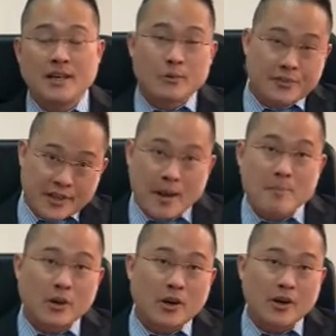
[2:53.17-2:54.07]
with the
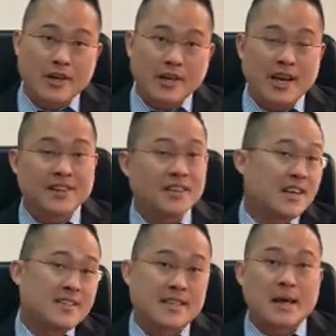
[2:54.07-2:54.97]
employer and there
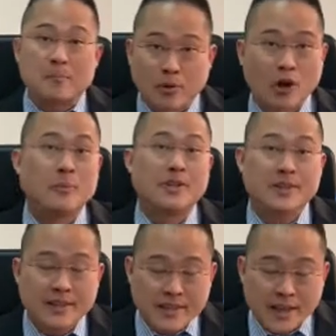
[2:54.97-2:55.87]
is an
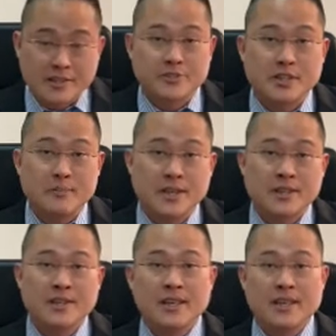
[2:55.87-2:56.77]
employment
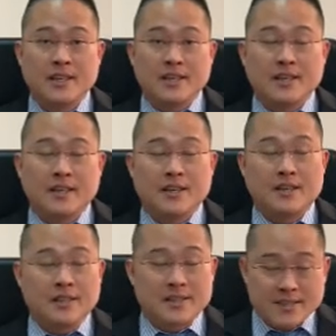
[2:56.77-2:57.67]
agreement,
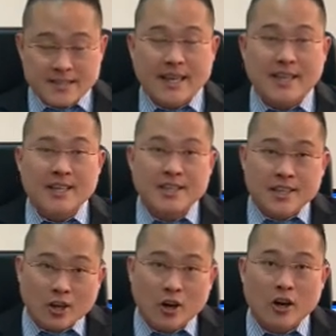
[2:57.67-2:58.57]
it is likely that
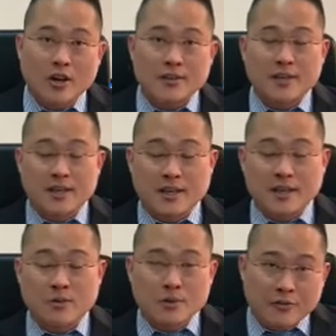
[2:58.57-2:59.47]
the court
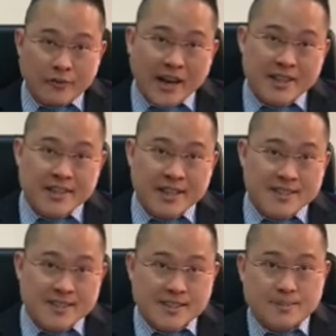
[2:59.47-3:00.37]
will find that there
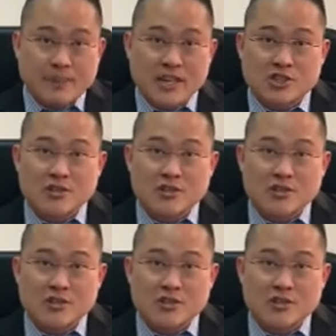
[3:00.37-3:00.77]
is a special